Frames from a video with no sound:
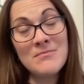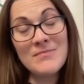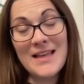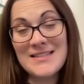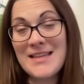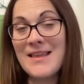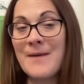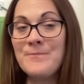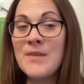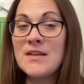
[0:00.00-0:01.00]
That's it
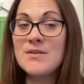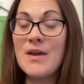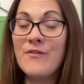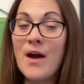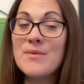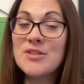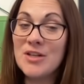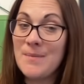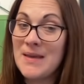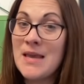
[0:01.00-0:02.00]
then. So if I was
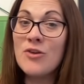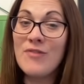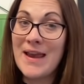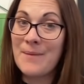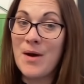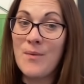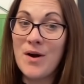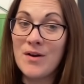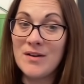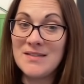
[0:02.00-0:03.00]
going to be creating my
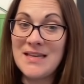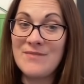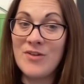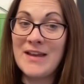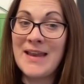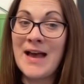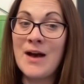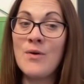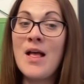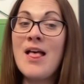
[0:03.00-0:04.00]
wildcard team right
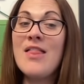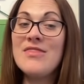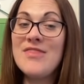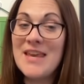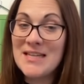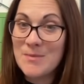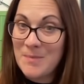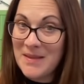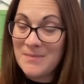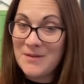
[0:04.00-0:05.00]
now, these would
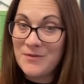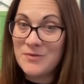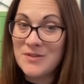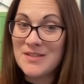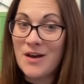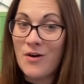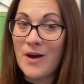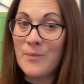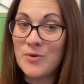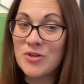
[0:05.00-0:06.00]
be the midfielders that
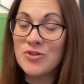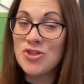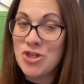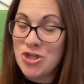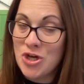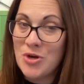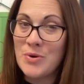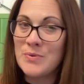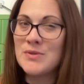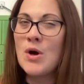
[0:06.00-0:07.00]
I would
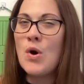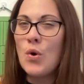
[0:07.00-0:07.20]
choose.